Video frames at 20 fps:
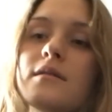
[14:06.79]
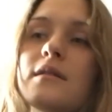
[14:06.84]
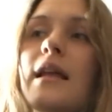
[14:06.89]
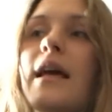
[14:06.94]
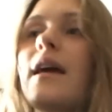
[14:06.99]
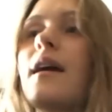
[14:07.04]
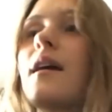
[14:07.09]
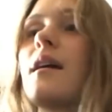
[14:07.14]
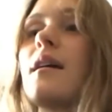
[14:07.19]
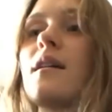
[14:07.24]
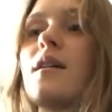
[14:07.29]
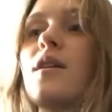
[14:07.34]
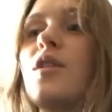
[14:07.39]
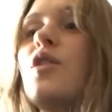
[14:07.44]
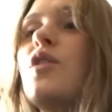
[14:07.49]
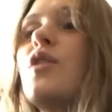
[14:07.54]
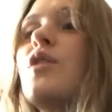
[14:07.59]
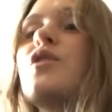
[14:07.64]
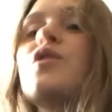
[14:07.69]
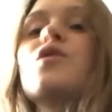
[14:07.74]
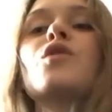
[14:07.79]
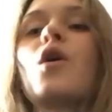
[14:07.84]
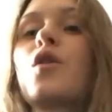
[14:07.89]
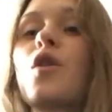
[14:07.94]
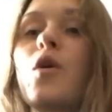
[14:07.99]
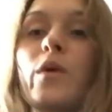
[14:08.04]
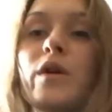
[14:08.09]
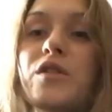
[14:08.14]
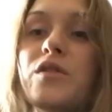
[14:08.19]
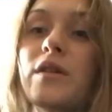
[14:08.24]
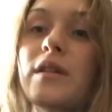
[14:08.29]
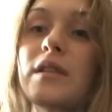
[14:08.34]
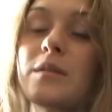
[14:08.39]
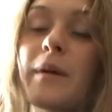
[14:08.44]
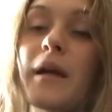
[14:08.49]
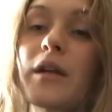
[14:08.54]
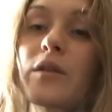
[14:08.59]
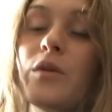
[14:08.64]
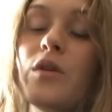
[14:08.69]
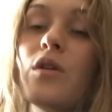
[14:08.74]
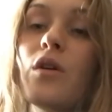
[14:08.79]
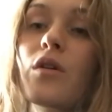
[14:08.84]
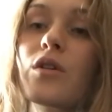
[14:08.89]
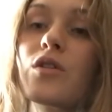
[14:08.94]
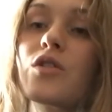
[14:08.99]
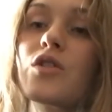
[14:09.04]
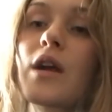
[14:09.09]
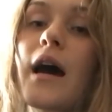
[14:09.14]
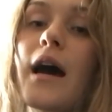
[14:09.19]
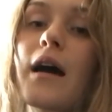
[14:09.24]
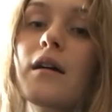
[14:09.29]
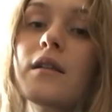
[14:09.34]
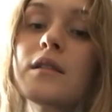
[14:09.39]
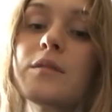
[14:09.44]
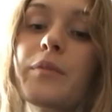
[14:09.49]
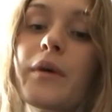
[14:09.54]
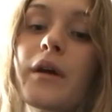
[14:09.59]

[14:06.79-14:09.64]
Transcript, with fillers: Like either you don't know what to expect when you go to trials,